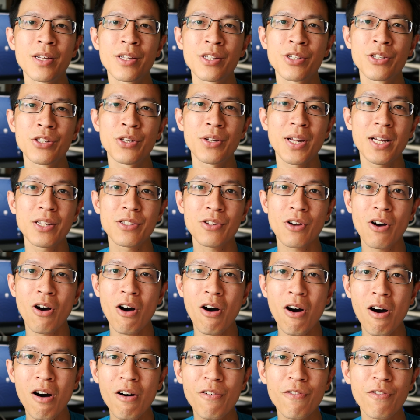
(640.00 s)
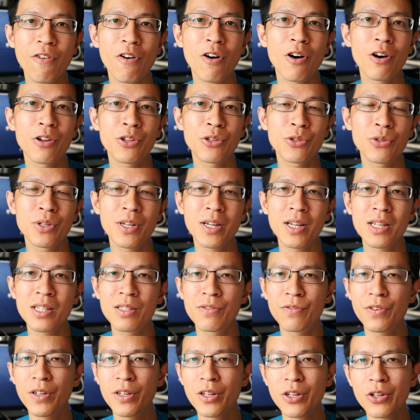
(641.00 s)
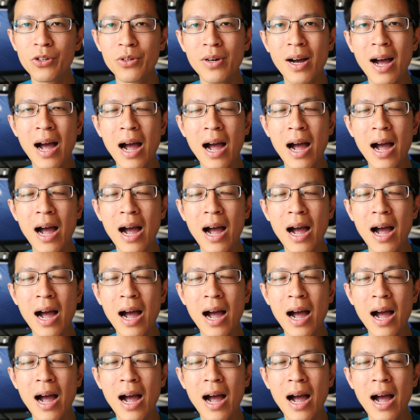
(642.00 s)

So that's all for today's video.